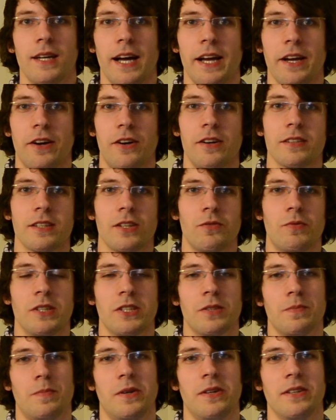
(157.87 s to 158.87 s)
I also
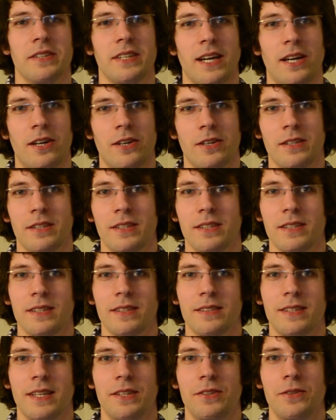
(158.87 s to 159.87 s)
want to point out
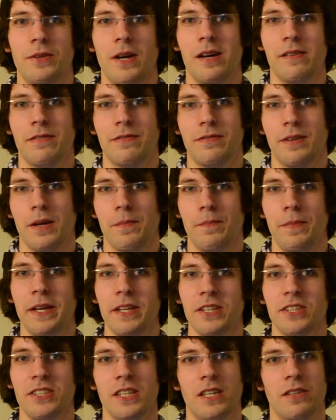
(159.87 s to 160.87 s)
that you have a
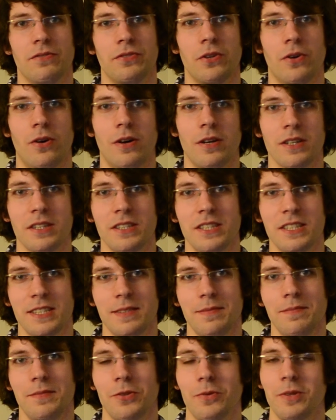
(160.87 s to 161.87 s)
picture of your
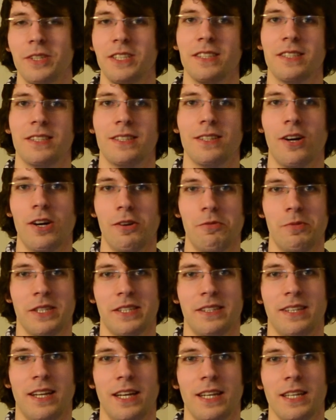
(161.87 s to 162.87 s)
organism, which is
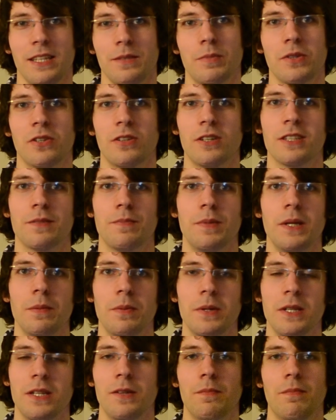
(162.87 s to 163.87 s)
always nice because
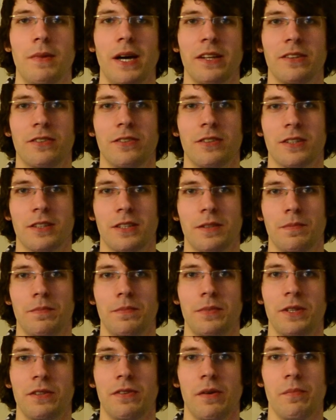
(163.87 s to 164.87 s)
people might not
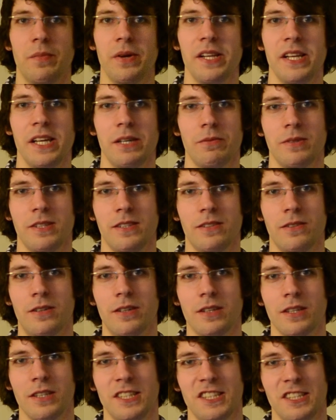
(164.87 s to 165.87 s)
be familiar with the
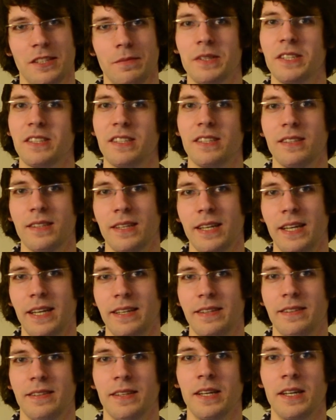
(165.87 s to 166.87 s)
organism. In this
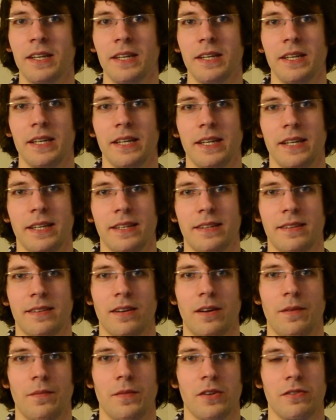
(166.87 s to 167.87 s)
case, it's
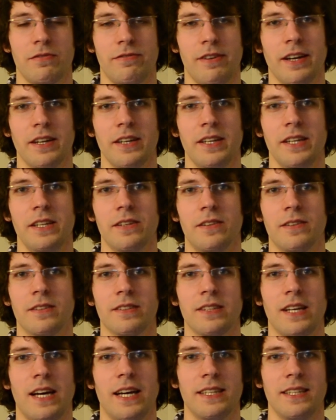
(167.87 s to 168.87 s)
some fungi
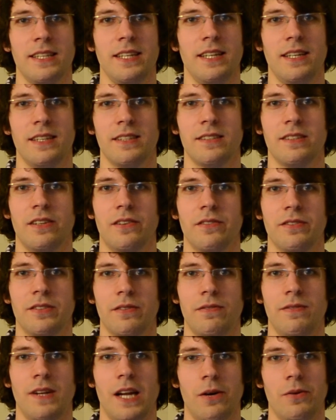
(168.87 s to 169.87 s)
on the anthers of
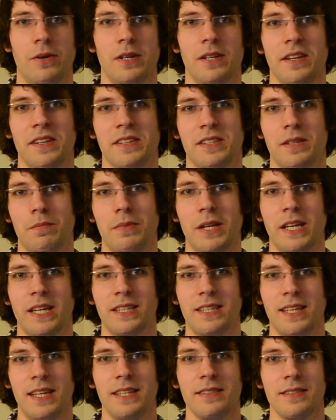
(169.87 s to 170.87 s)
the flower, the
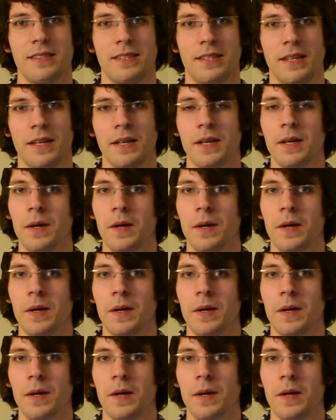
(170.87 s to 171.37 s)
black dust.